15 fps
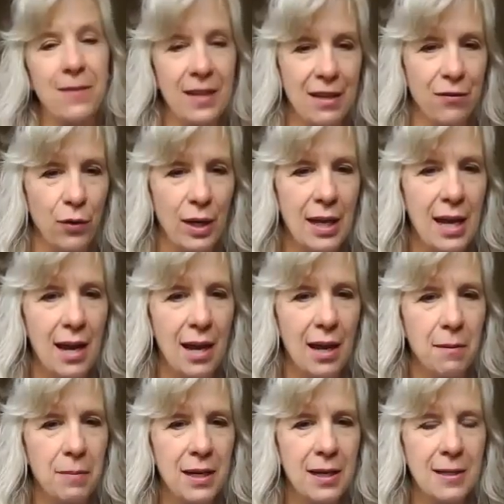if we can,
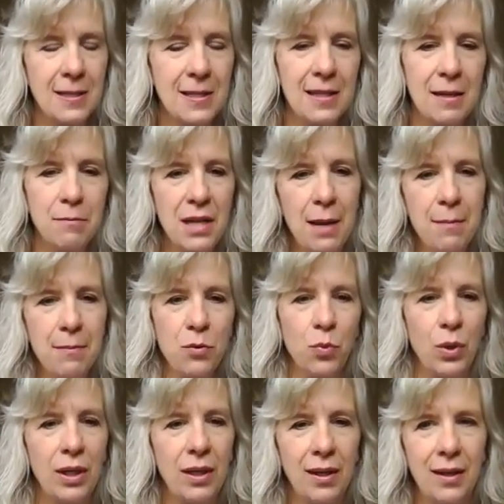because sometimes
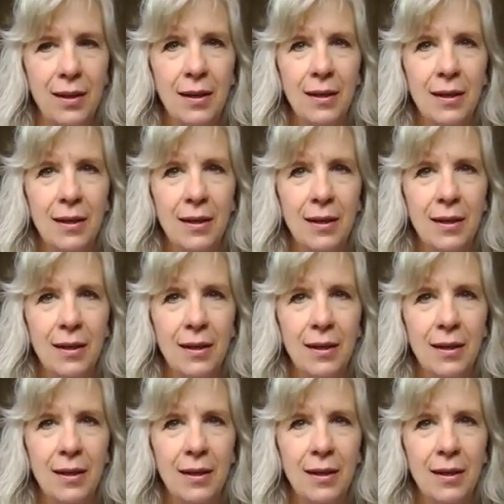we